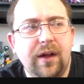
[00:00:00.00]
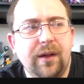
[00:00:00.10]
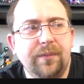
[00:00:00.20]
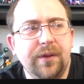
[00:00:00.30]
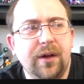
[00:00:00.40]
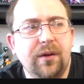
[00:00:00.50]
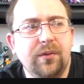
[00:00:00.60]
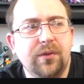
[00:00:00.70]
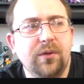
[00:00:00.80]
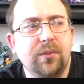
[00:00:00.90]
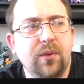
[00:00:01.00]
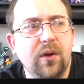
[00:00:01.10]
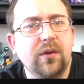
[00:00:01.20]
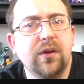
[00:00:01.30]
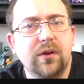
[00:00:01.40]
Um, you know, the
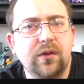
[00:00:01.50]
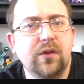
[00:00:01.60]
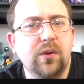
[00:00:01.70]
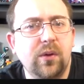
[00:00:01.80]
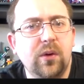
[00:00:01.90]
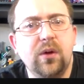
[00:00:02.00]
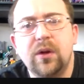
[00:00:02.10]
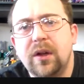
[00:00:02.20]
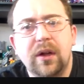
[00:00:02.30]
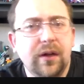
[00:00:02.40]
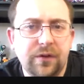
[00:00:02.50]
Rook looks cool.